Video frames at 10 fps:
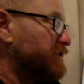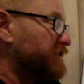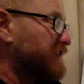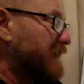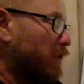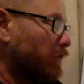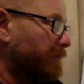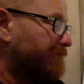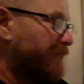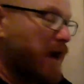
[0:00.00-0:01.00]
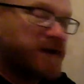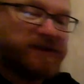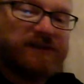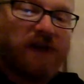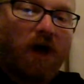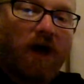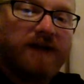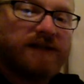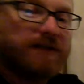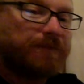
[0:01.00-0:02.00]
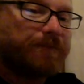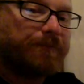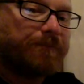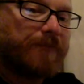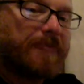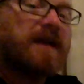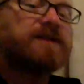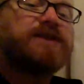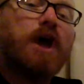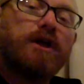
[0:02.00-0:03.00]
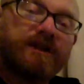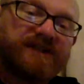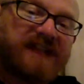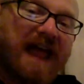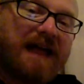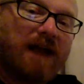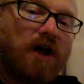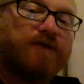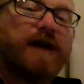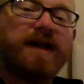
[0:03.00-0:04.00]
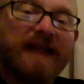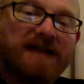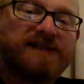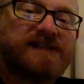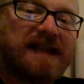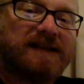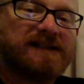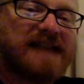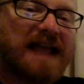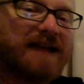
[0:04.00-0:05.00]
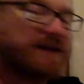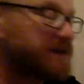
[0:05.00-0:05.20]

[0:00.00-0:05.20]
stick on the first side, turn the sail over, and then stick the second